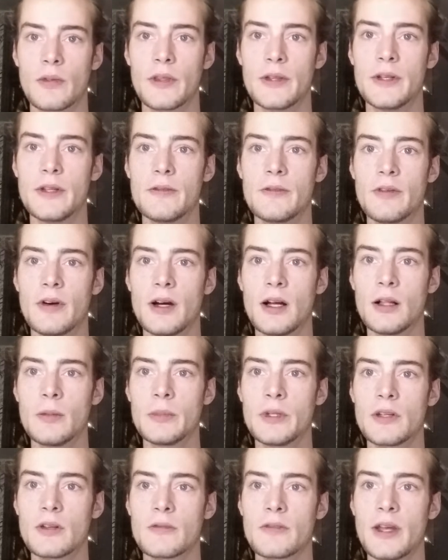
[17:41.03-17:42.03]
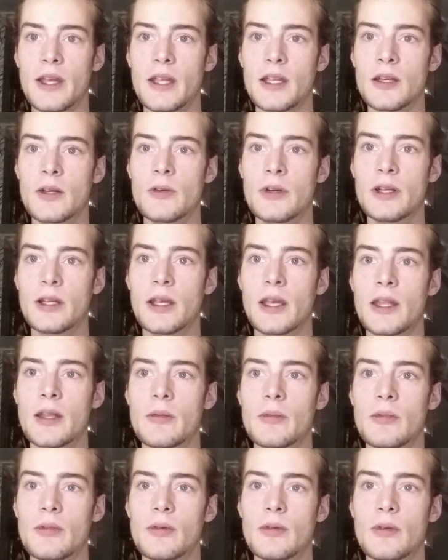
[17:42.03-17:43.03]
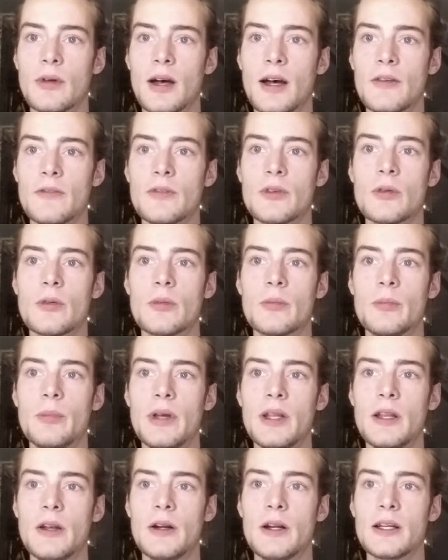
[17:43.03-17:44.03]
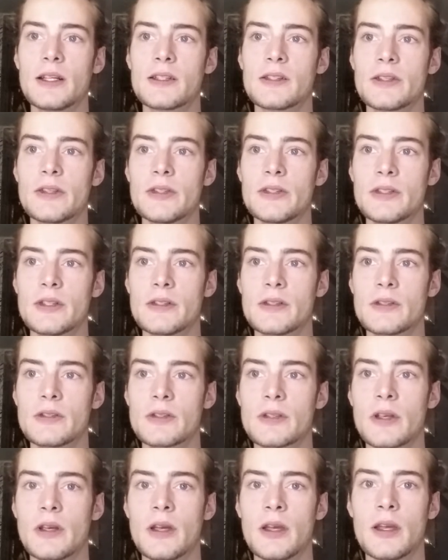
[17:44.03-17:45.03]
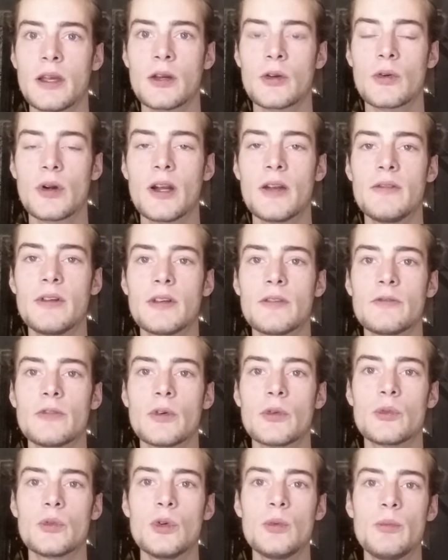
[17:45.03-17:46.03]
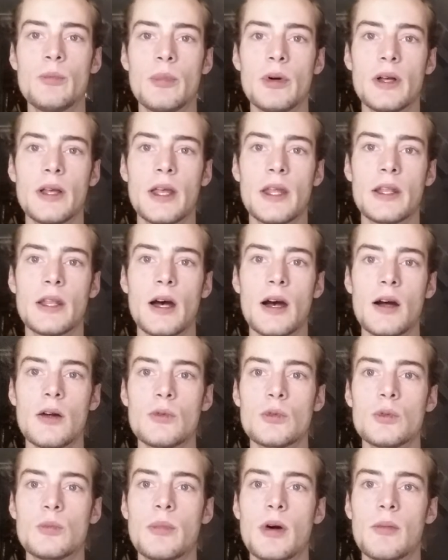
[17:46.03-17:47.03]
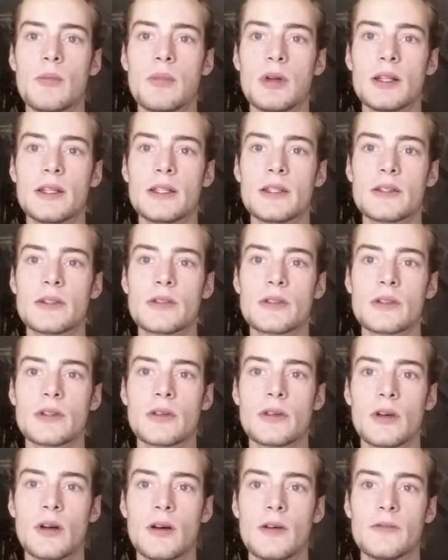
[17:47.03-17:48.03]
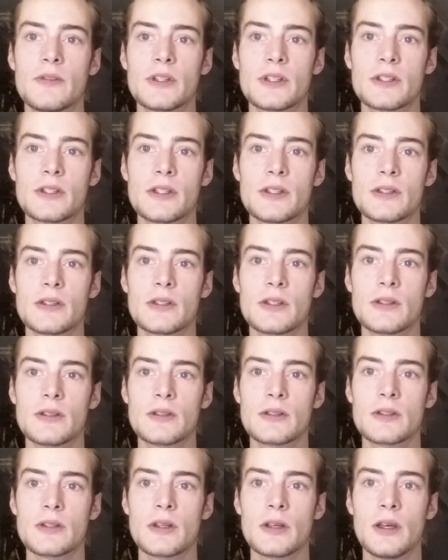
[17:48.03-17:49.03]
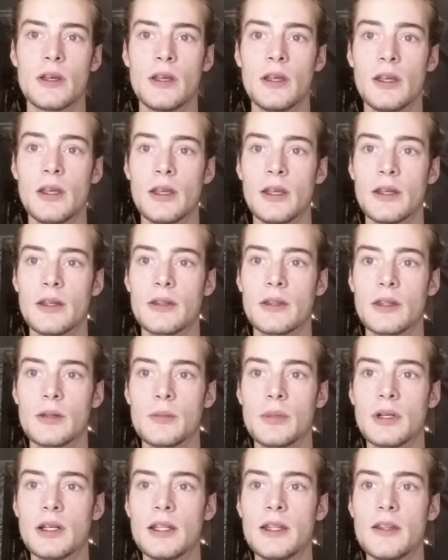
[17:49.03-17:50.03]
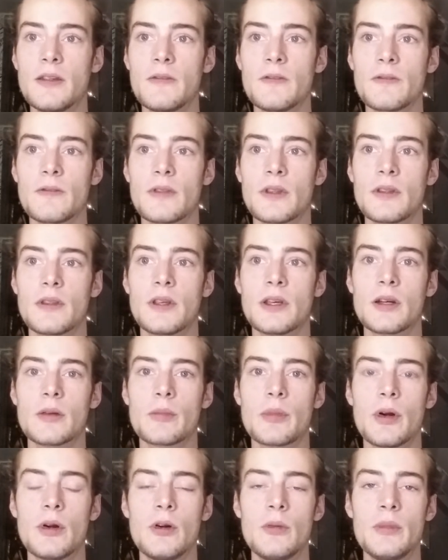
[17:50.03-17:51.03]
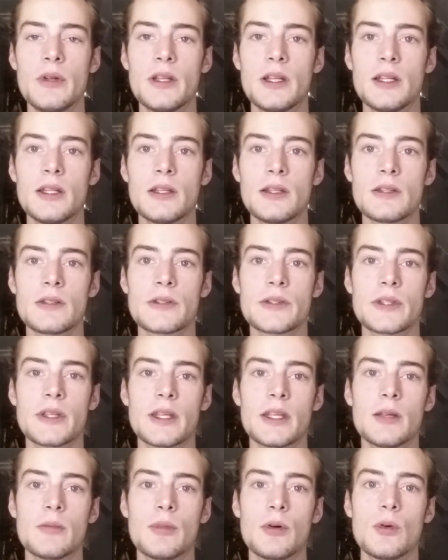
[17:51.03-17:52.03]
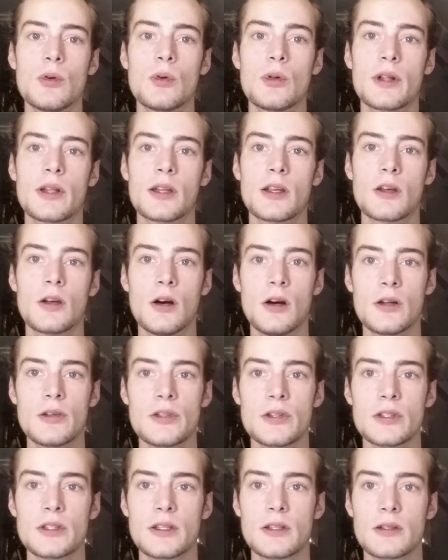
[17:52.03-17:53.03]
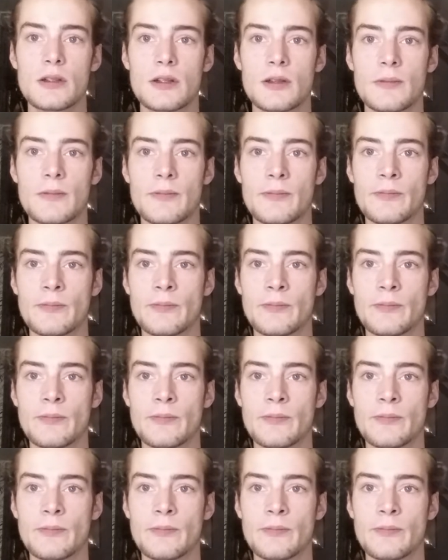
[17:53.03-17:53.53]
the defilement of hankering and after better existence, craving for rupa and arupa planes of existence, in the belief that they are permanent, stable, and constant.